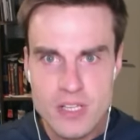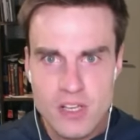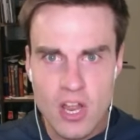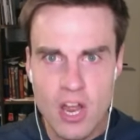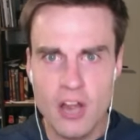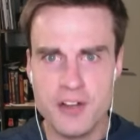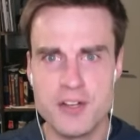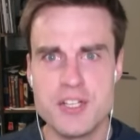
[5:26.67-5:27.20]

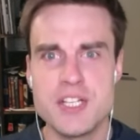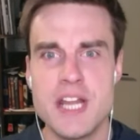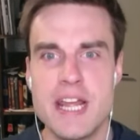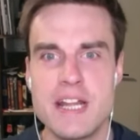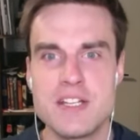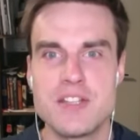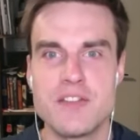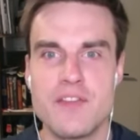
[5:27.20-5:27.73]

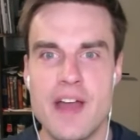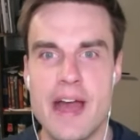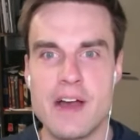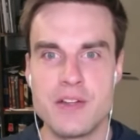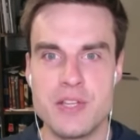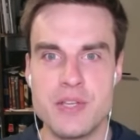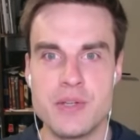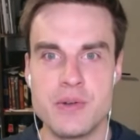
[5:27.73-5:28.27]
understands the
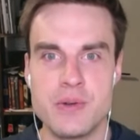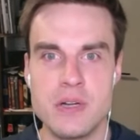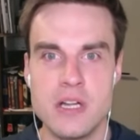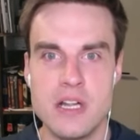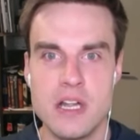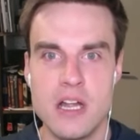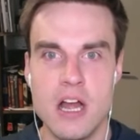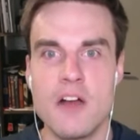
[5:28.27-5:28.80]
value
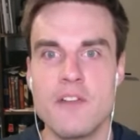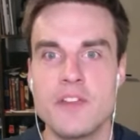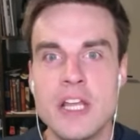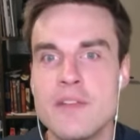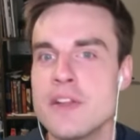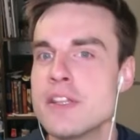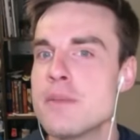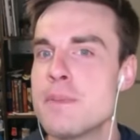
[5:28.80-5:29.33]
of
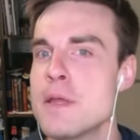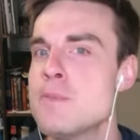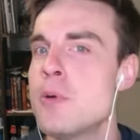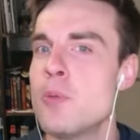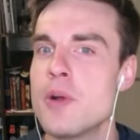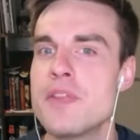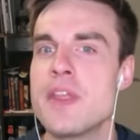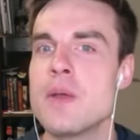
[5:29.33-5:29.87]
giving the people
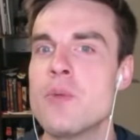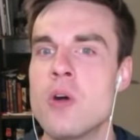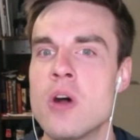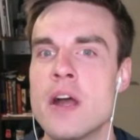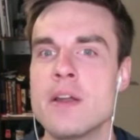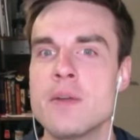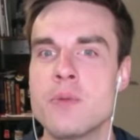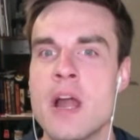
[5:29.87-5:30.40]
what they
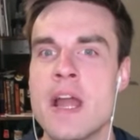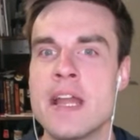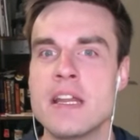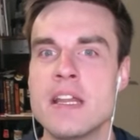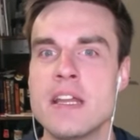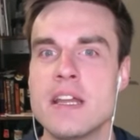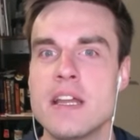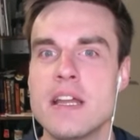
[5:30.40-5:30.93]
want, right?
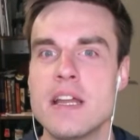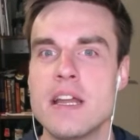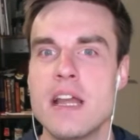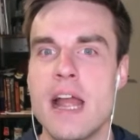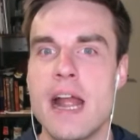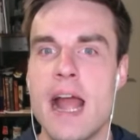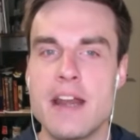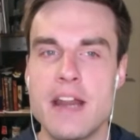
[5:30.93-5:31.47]

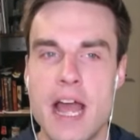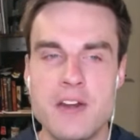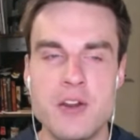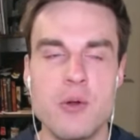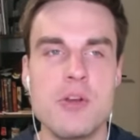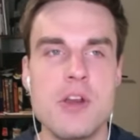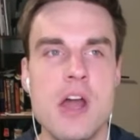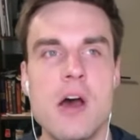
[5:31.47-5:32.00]
I, I
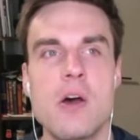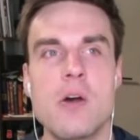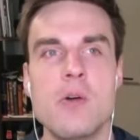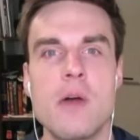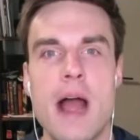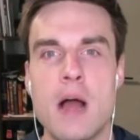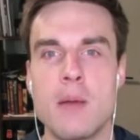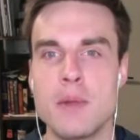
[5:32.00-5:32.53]
don't know
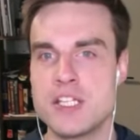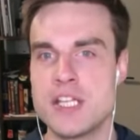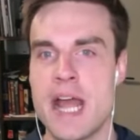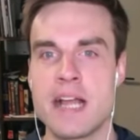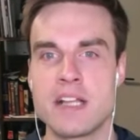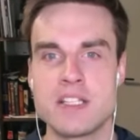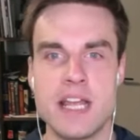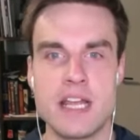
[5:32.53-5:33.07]
how much
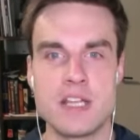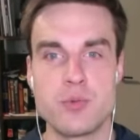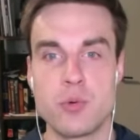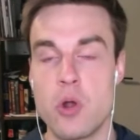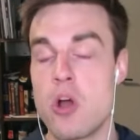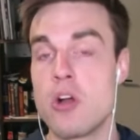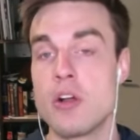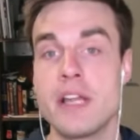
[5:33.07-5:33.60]
access we're
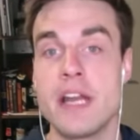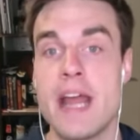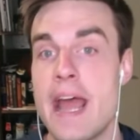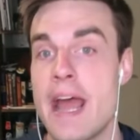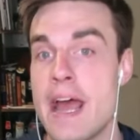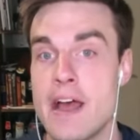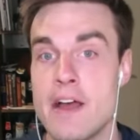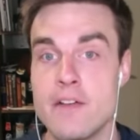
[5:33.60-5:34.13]
all going to
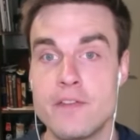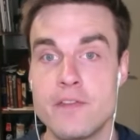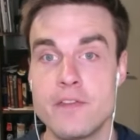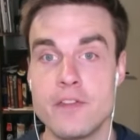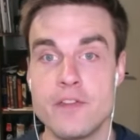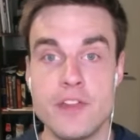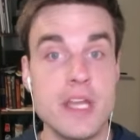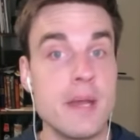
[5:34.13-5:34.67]
have
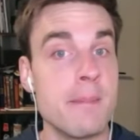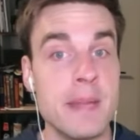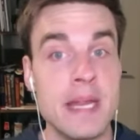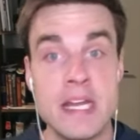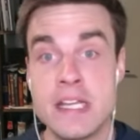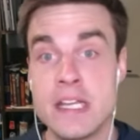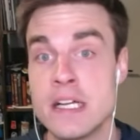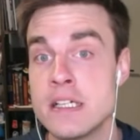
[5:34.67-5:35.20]
via
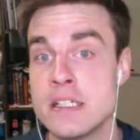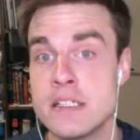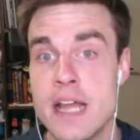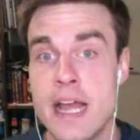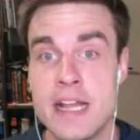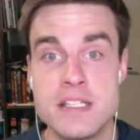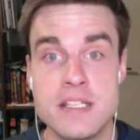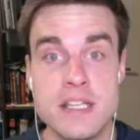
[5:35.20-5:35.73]
media
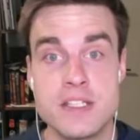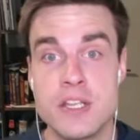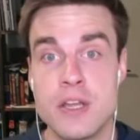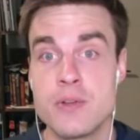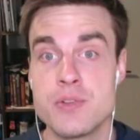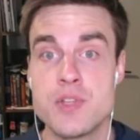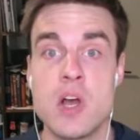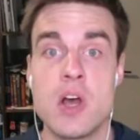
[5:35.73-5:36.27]
as this
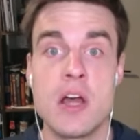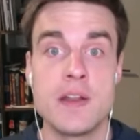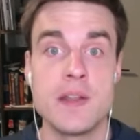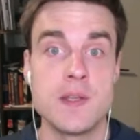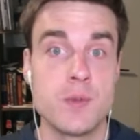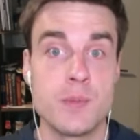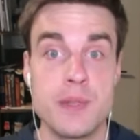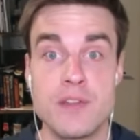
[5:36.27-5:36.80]
goes on.
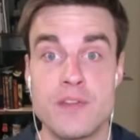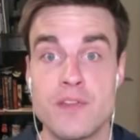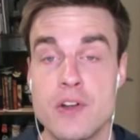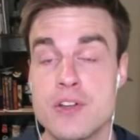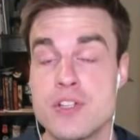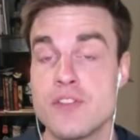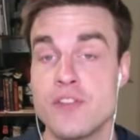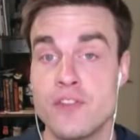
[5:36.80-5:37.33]
This will be the
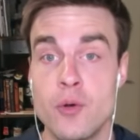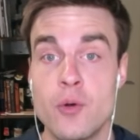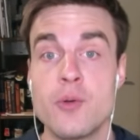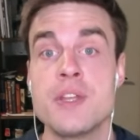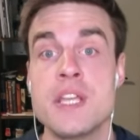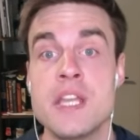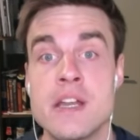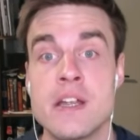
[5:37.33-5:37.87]
first full
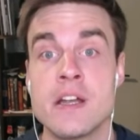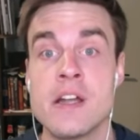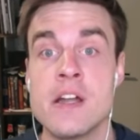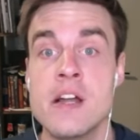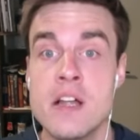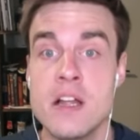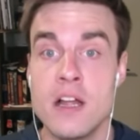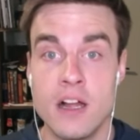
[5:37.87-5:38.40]
year
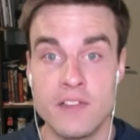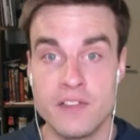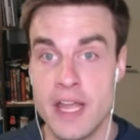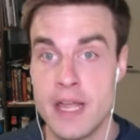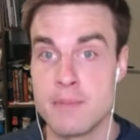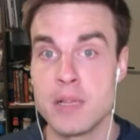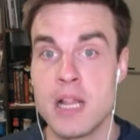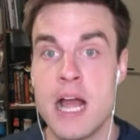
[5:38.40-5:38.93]
of
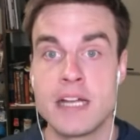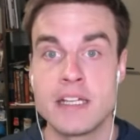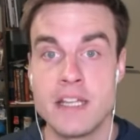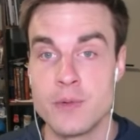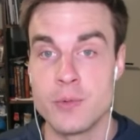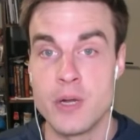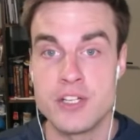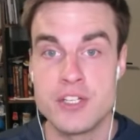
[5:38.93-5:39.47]
Gabe
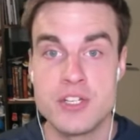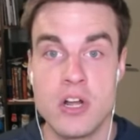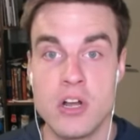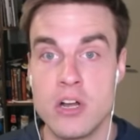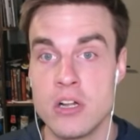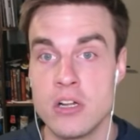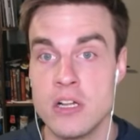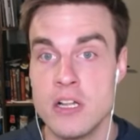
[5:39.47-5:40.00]
Plotkin, Rick
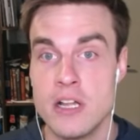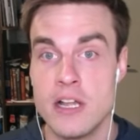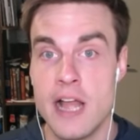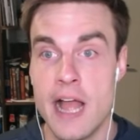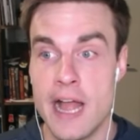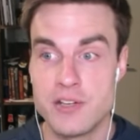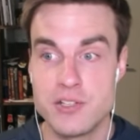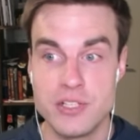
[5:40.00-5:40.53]
Schnall
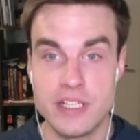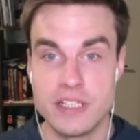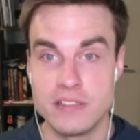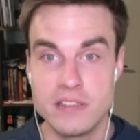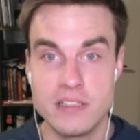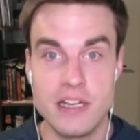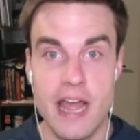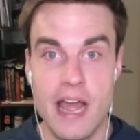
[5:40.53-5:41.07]
actually
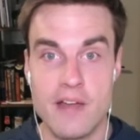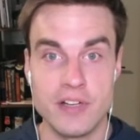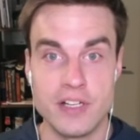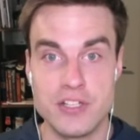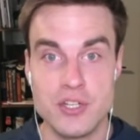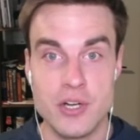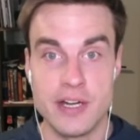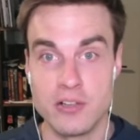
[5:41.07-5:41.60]
having a
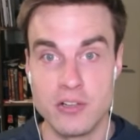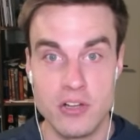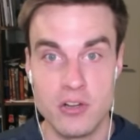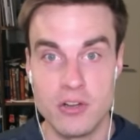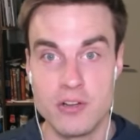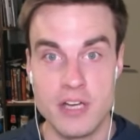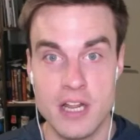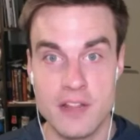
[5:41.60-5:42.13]

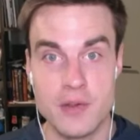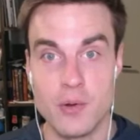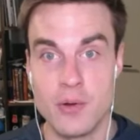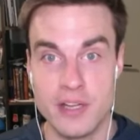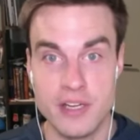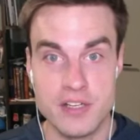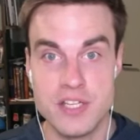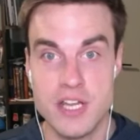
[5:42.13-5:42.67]
stranglehold on the
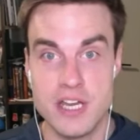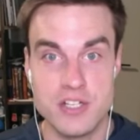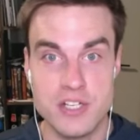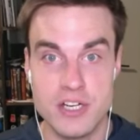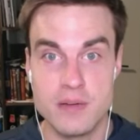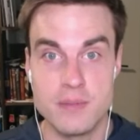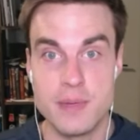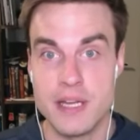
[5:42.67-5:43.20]

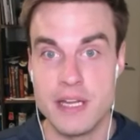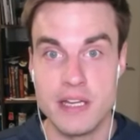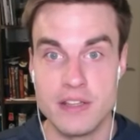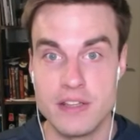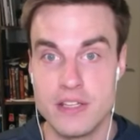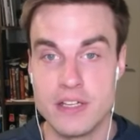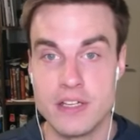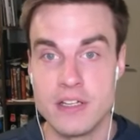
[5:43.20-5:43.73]
organization, being
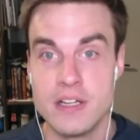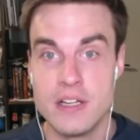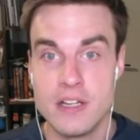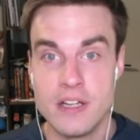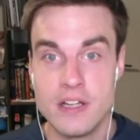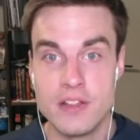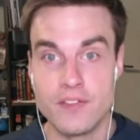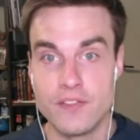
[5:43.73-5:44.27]
the
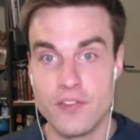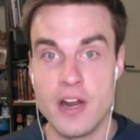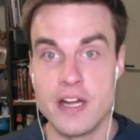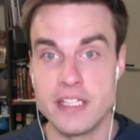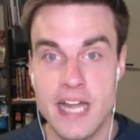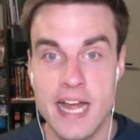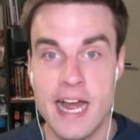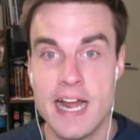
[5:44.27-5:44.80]
the
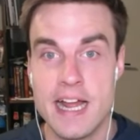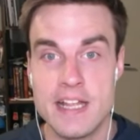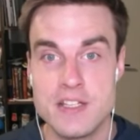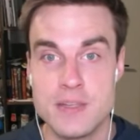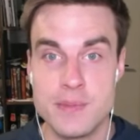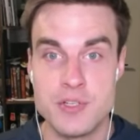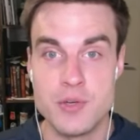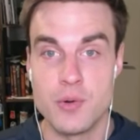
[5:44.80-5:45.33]
front guys,
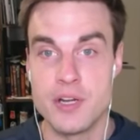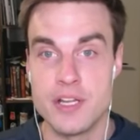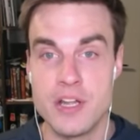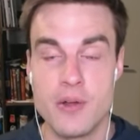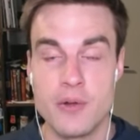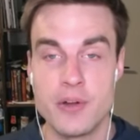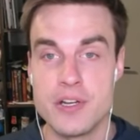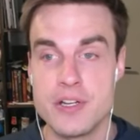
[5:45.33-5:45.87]
the majority
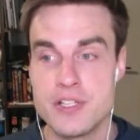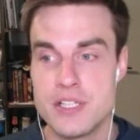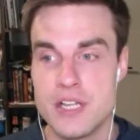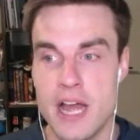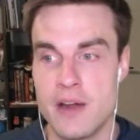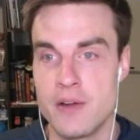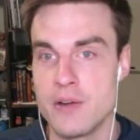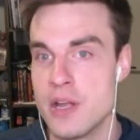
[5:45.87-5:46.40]
owners.
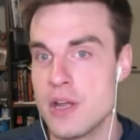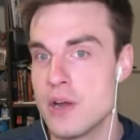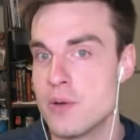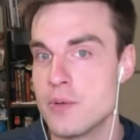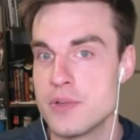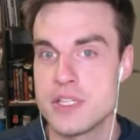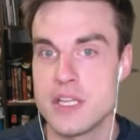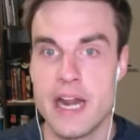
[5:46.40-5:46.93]
I don't know
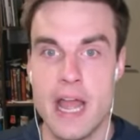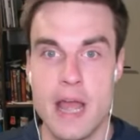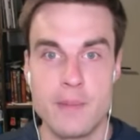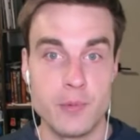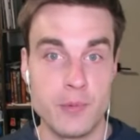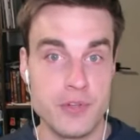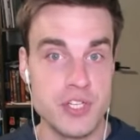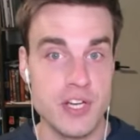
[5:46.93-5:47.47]
what's going to
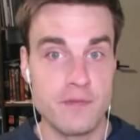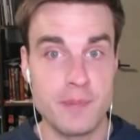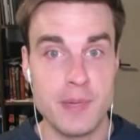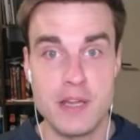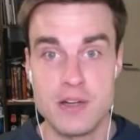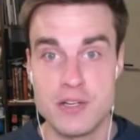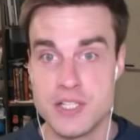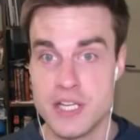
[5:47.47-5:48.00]
happen with Jeff
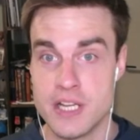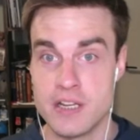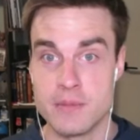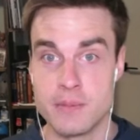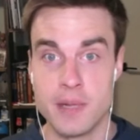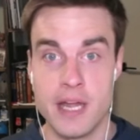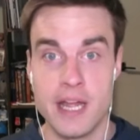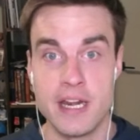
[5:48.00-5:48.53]
Peterson,
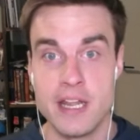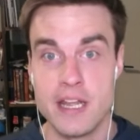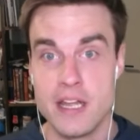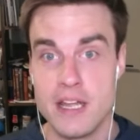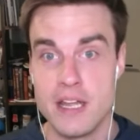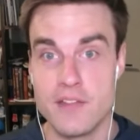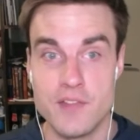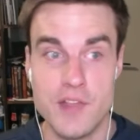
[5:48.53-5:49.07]
but
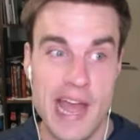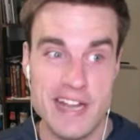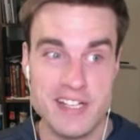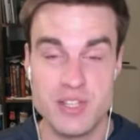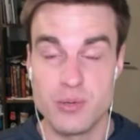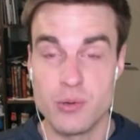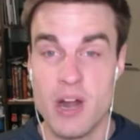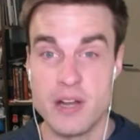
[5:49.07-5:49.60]
if you
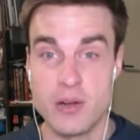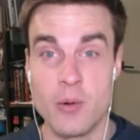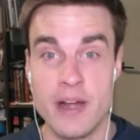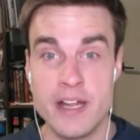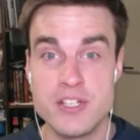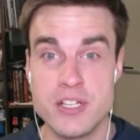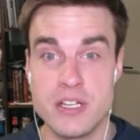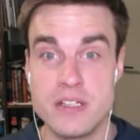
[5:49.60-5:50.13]
ask the right
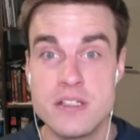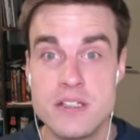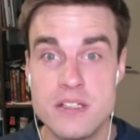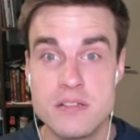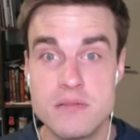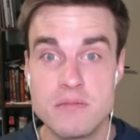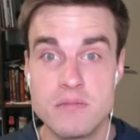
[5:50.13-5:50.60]
questions,